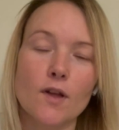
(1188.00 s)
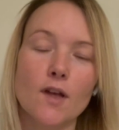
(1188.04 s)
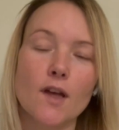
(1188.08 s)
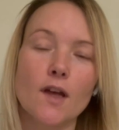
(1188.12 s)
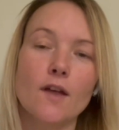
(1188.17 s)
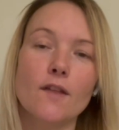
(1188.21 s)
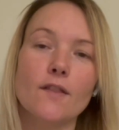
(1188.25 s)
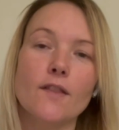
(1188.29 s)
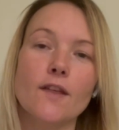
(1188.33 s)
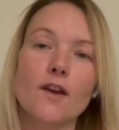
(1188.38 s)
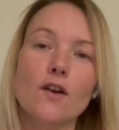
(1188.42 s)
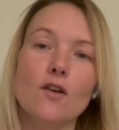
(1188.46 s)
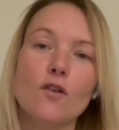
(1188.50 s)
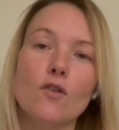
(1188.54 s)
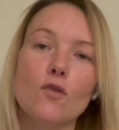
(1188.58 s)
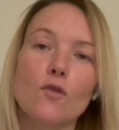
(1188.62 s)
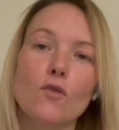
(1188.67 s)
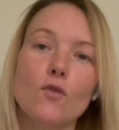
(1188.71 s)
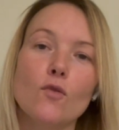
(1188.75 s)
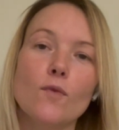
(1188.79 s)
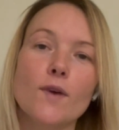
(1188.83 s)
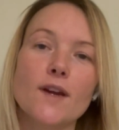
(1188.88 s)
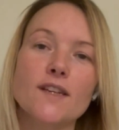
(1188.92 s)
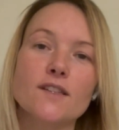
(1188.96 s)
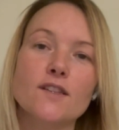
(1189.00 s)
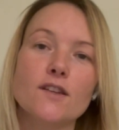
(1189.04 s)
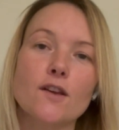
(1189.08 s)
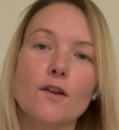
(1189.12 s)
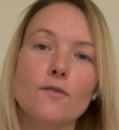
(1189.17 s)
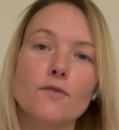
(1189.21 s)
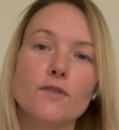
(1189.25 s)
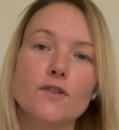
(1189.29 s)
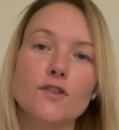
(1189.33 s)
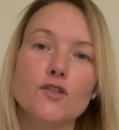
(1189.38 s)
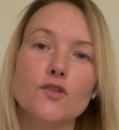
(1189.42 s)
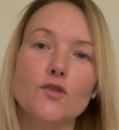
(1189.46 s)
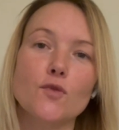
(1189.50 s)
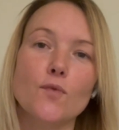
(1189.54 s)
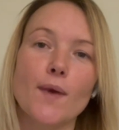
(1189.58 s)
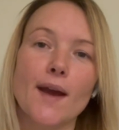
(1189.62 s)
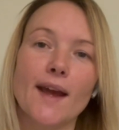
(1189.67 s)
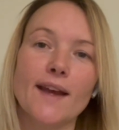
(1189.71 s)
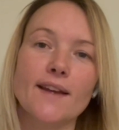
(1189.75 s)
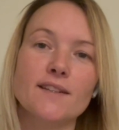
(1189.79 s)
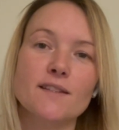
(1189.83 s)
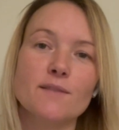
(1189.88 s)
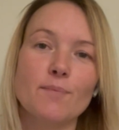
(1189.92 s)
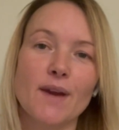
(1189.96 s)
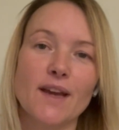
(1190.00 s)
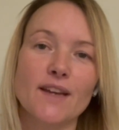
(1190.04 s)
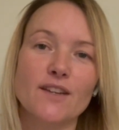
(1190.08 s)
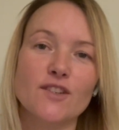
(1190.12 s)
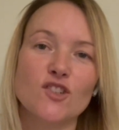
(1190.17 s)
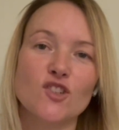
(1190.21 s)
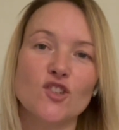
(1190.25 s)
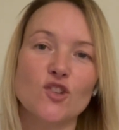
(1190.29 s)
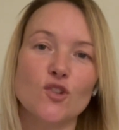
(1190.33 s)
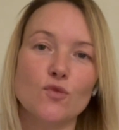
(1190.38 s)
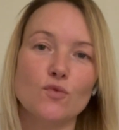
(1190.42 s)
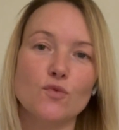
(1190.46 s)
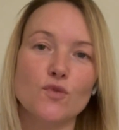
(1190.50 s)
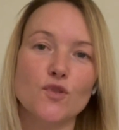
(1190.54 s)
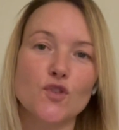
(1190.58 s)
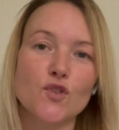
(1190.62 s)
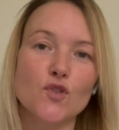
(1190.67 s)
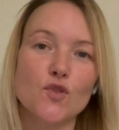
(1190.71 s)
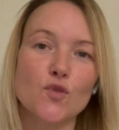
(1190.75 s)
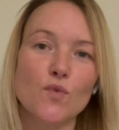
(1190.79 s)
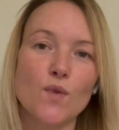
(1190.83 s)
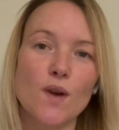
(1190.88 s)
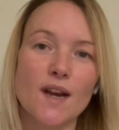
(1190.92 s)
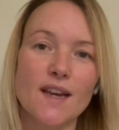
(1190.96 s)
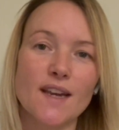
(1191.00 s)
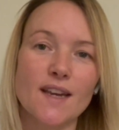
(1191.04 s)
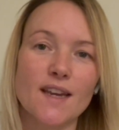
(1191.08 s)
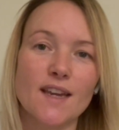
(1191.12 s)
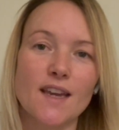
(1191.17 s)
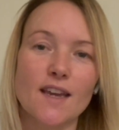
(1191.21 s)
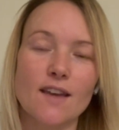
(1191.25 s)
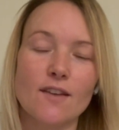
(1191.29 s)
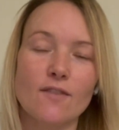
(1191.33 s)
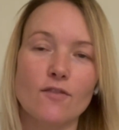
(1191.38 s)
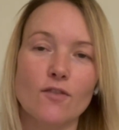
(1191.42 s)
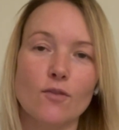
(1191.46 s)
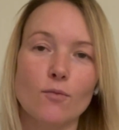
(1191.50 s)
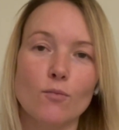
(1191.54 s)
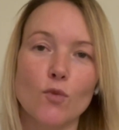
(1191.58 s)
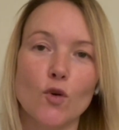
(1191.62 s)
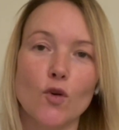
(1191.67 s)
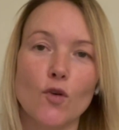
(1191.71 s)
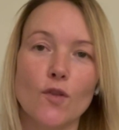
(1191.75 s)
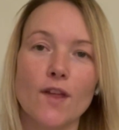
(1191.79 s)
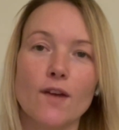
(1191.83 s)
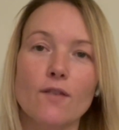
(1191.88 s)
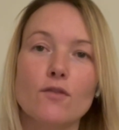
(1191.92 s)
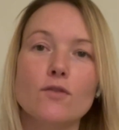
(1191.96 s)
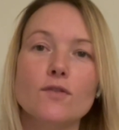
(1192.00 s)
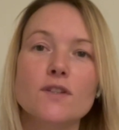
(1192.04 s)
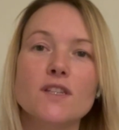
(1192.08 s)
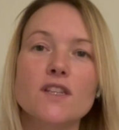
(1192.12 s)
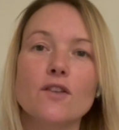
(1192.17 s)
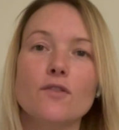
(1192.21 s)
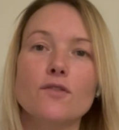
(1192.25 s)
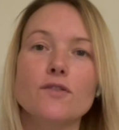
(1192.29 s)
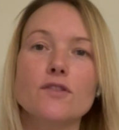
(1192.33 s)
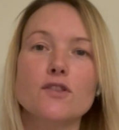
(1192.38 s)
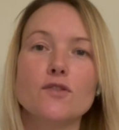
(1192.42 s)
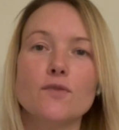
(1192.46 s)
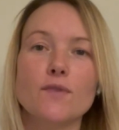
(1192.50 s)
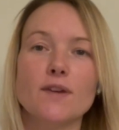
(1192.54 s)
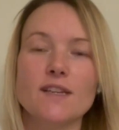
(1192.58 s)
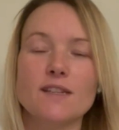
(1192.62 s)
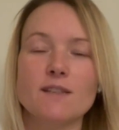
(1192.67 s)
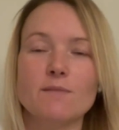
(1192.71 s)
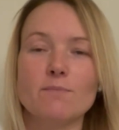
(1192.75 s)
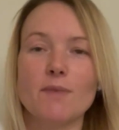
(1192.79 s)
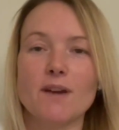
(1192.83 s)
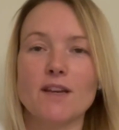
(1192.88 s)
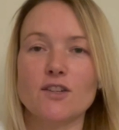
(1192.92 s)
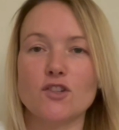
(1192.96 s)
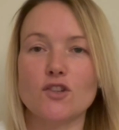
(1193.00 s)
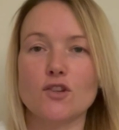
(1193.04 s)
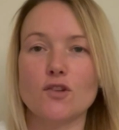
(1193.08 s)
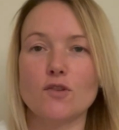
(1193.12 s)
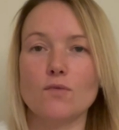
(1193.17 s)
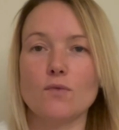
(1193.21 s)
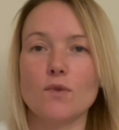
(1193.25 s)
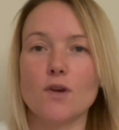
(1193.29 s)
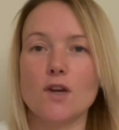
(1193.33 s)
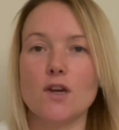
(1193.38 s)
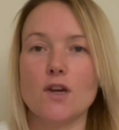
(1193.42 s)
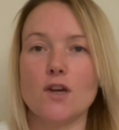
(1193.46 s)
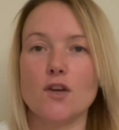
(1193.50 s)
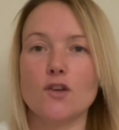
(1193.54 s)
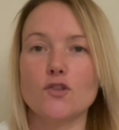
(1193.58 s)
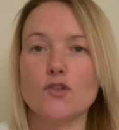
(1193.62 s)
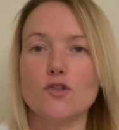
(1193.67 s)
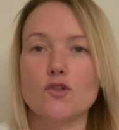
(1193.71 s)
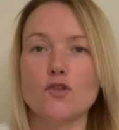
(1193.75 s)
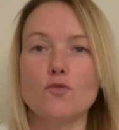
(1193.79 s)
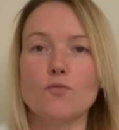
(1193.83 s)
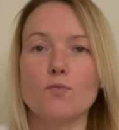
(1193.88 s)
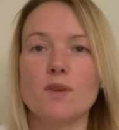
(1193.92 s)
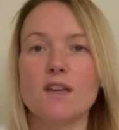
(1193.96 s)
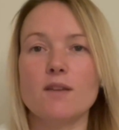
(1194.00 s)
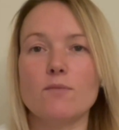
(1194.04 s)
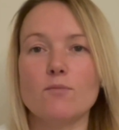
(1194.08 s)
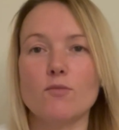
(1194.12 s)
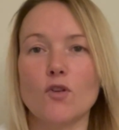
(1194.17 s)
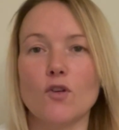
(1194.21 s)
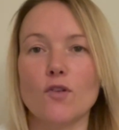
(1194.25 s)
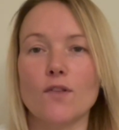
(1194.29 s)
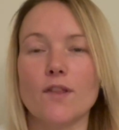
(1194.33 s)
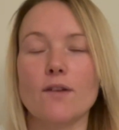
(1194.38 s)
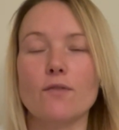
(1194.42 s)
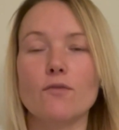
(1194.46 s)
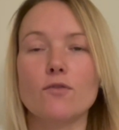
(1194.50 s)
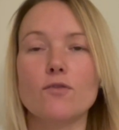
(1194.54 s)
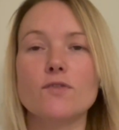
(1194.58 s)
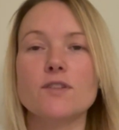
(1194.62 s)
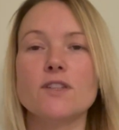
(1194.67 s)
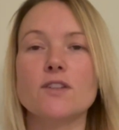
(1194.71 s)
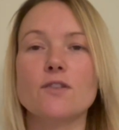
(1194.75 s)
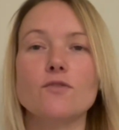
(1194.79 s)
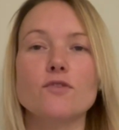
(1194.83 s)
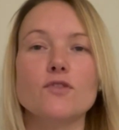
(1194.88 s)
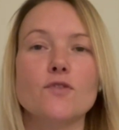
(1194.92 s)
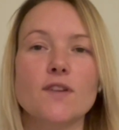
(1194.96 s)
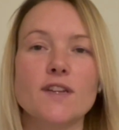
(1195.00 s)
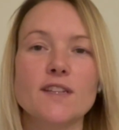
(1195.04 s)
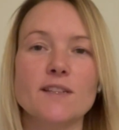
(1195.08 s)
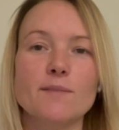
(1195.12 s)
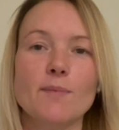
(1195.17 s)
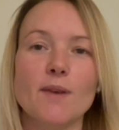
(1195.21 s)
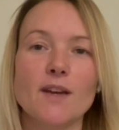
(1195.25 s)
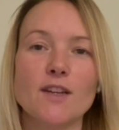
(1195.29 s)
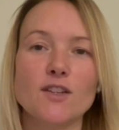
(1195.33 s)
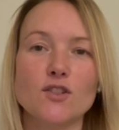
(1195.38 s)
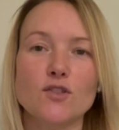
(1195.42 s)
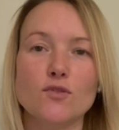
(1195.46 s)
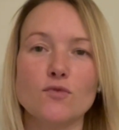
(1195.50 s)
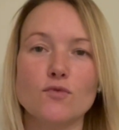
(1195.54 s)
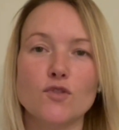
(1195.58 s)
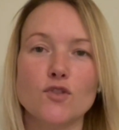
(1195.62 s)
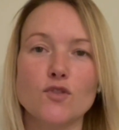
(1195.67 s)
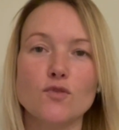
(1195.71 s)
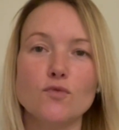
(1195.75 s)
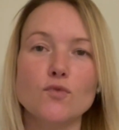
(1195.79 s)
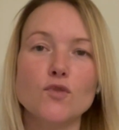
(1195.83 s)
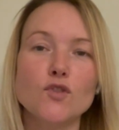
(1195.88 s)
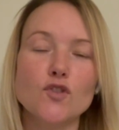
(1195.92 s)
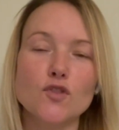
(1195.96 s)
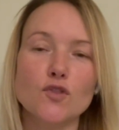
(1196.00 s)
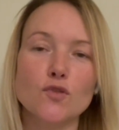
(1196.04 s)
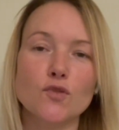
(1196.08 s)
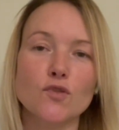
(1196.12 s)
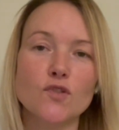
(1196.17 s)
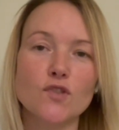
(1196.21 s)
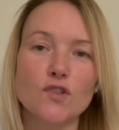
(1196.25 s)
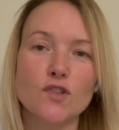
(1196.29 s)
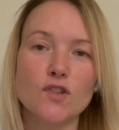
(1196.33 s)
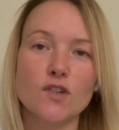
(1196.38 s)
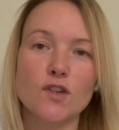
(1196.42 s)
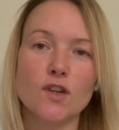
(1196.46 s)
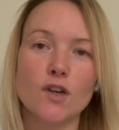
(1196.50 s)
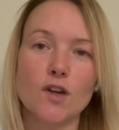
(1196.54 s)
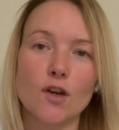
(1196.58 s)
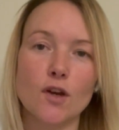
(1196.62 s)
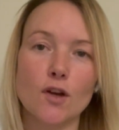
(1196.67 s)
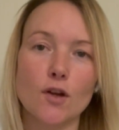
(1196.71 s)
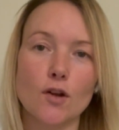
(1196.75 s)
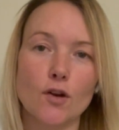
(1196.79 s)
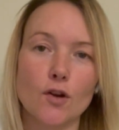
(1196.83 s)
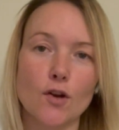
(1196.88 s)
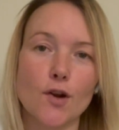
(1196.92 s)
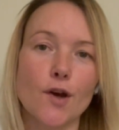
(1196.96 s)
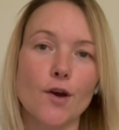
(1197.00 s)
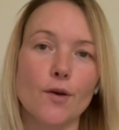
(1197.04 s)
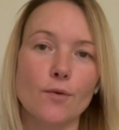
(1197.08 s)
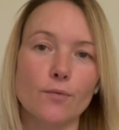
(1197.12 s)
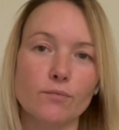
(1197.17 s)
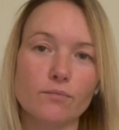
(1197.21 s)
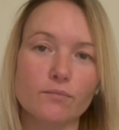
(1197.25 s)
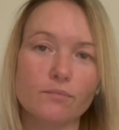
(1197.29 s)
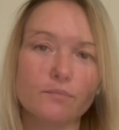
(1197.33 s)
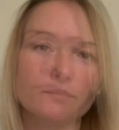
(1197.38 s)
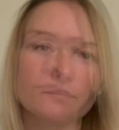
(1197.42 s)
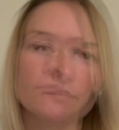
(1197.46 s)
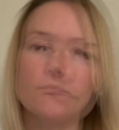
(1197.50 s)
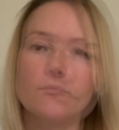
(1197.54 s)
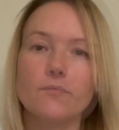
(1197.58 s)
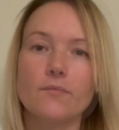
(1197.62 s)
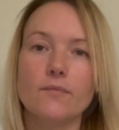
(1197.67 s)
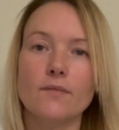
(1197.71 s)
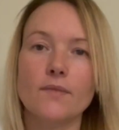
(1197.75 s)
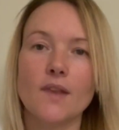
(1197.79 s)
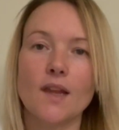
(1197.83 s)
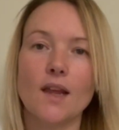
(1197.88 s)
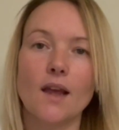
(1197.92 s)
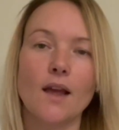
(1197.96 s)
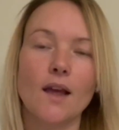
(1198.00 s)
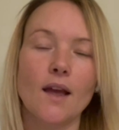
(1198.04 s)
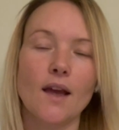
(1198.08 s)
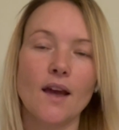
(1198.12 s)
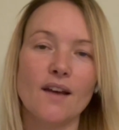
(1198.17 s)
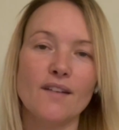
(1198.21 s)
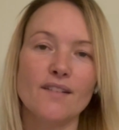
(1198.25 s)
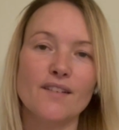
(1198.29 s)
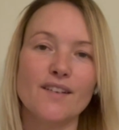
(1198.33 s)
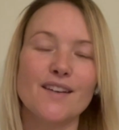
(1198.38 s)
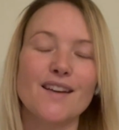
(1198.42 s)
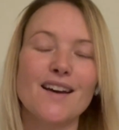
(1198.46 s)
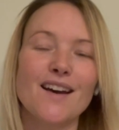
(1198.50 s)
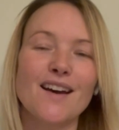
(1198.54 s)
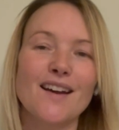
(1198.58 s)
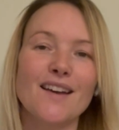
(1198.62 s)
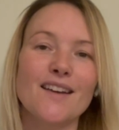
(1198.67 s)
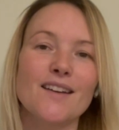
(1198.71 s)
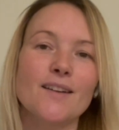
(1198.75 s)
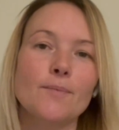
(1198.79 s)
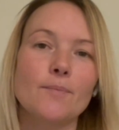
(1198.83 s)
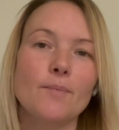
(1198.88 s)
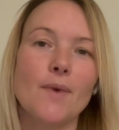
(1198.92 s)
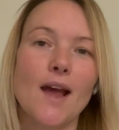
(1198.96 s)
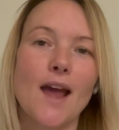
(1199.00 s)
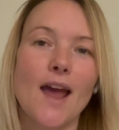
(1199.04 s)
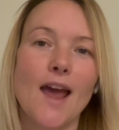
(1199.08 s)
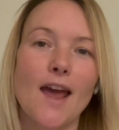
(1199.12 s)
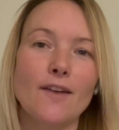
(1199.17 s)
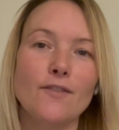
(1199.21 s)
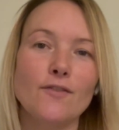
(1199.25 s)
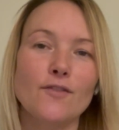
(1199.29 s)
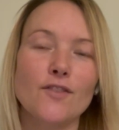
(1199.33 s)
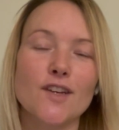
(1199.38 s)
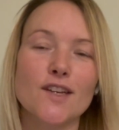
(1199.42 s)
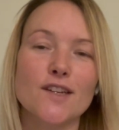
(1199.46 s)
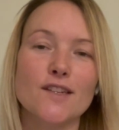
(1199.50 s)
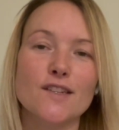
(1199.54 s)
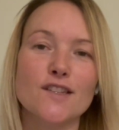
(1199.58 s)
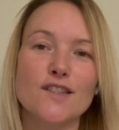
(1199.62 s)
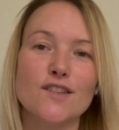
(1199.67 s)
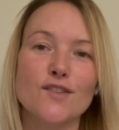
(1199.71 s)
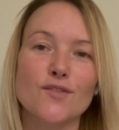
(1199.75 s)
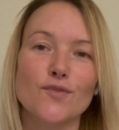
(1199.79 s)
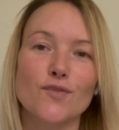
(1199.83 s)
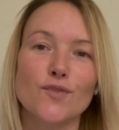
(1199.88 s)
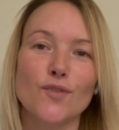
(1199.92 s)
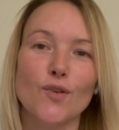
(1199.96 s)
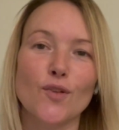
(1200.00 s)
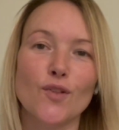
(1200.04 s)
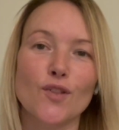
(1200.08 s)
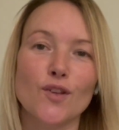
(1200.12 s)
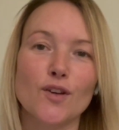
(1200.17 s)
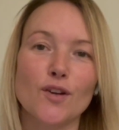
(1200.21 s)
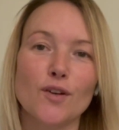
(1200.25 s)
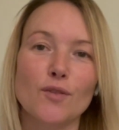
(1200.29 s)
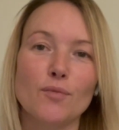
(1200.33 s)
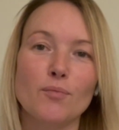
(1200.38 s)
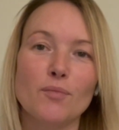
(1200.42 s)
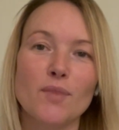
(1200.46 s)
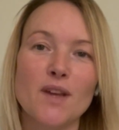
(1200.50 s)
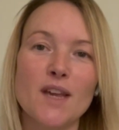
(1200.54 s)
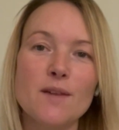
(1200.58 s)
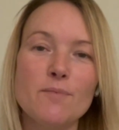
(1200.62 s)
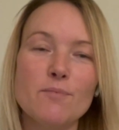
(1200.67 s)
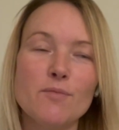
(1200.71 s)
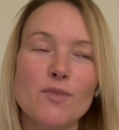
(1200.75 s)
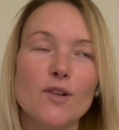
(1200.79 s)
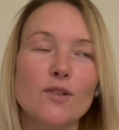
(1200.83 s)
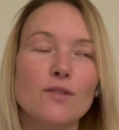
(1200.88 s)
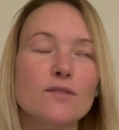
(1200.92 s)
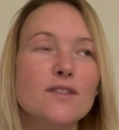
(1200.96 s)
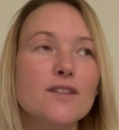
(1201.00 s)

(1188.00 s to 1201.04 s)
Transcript: They are always going to expect you to give more. They're always going to expect you to be more. They're always going to expect you to just know. 9, envious of other people.